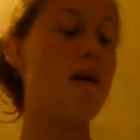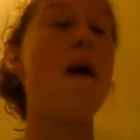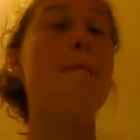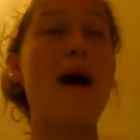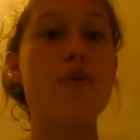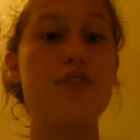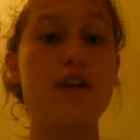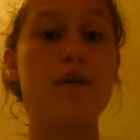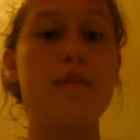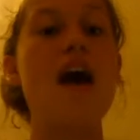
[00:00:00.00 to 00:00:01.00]
about
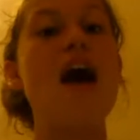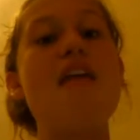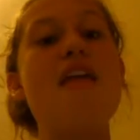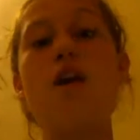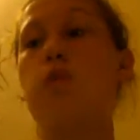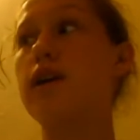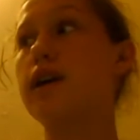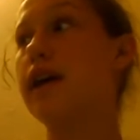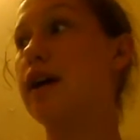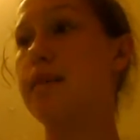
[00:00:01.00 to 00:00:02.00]
them, and they
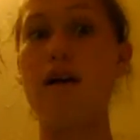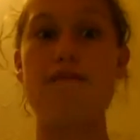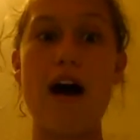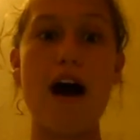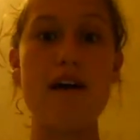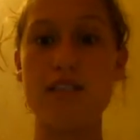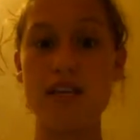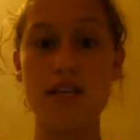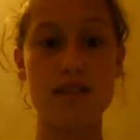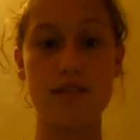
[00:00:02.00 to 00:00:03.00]
were in about 5,
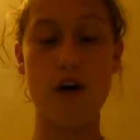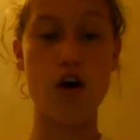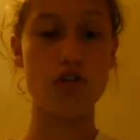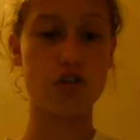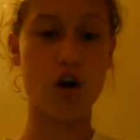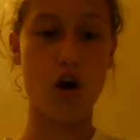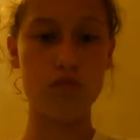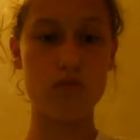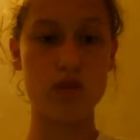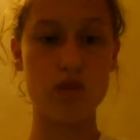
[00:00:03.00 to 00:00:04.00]
6 foster
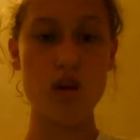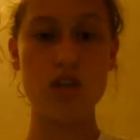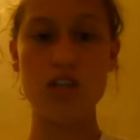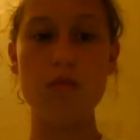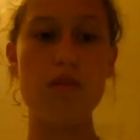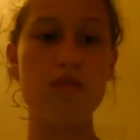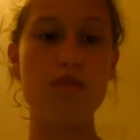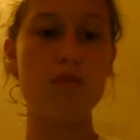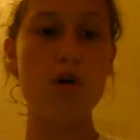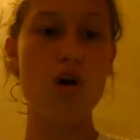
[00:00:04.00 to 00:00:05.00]
homes. Some of
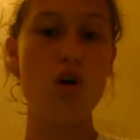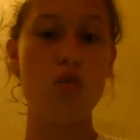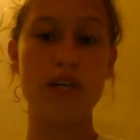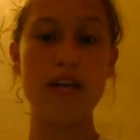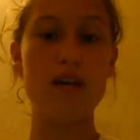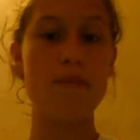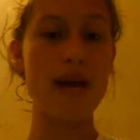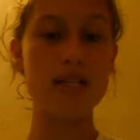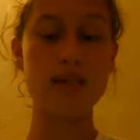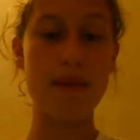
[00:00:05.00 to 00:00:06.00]
them were getting
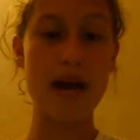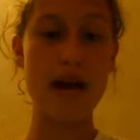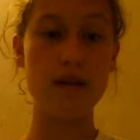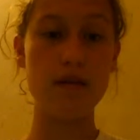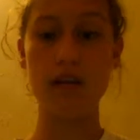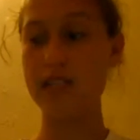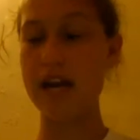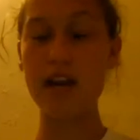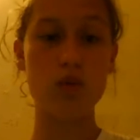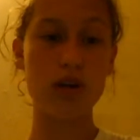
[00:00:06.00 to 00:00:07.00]
emancipated because
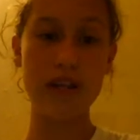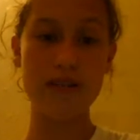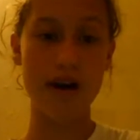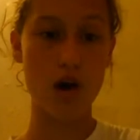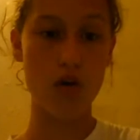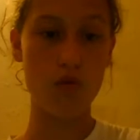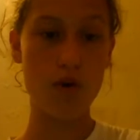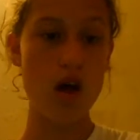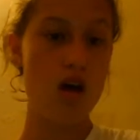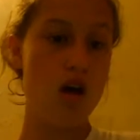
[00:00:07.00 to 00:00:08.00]
they didn't want to live at home.
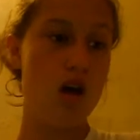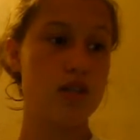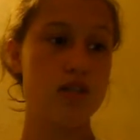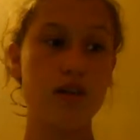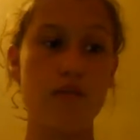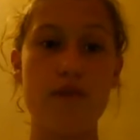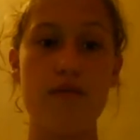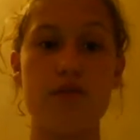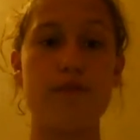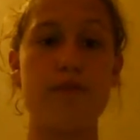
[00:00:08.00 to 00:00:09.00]
Some
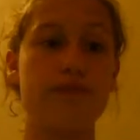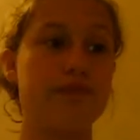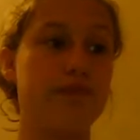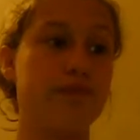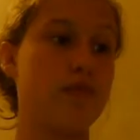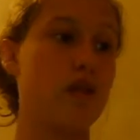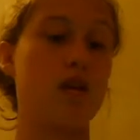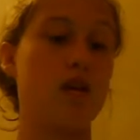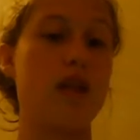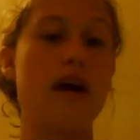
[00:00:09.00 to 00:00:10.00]
of them,
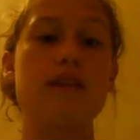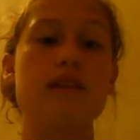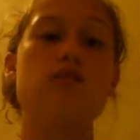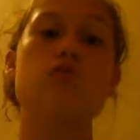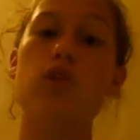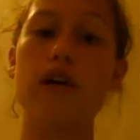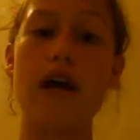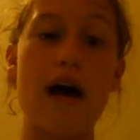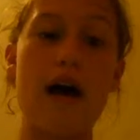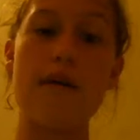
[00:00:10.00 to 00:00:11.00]
like this one
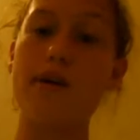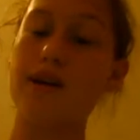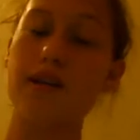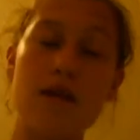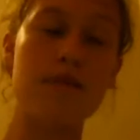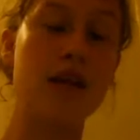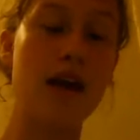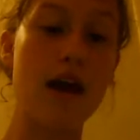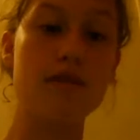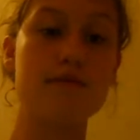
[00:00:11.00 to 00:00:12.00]
guy, I'm not gonna name
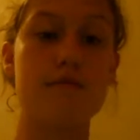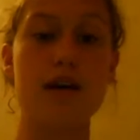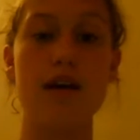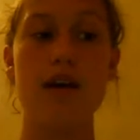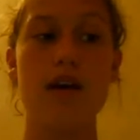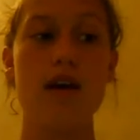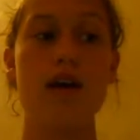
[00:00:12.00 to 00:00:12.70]
any names, but